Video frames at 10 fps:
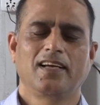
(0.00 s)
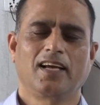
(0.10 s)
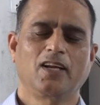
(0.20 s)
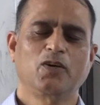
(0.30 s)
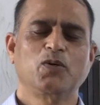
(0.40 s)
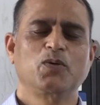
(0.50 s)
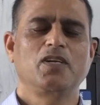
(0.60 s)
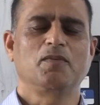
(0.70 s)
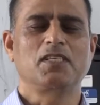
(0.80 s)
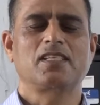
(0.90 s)
Hello,
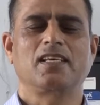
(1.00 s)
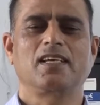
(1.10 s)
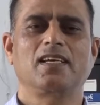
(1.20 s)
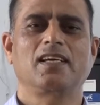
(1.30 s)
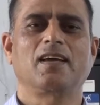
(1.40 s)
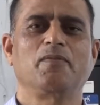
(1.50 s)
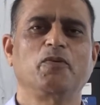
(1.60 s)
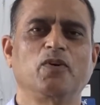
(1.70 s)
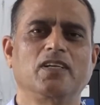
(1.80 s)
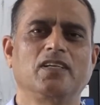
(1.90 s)
namaste
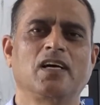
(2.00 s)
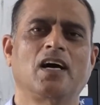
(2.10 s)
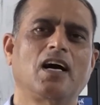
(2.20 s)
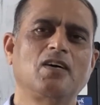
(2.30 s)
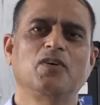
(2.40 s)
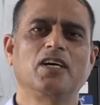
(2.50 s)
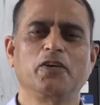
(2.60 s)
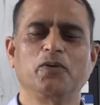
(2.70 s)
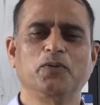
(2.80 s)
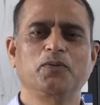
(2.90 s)
everyone. How are
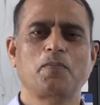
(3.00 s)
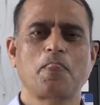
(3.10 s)
you?